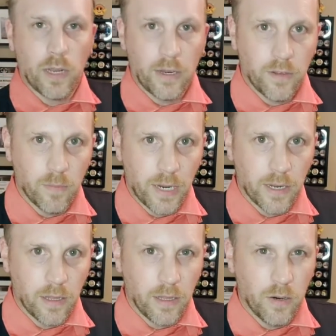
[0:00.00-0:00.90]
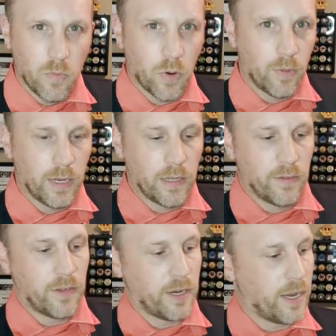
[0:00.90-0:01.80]
like to make it a little more
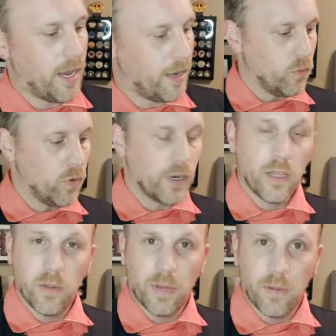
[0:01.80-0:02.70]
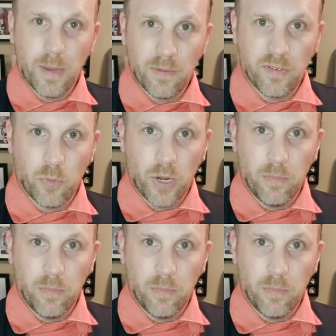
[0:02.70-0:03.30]
realistic, work a little bit on maybe spray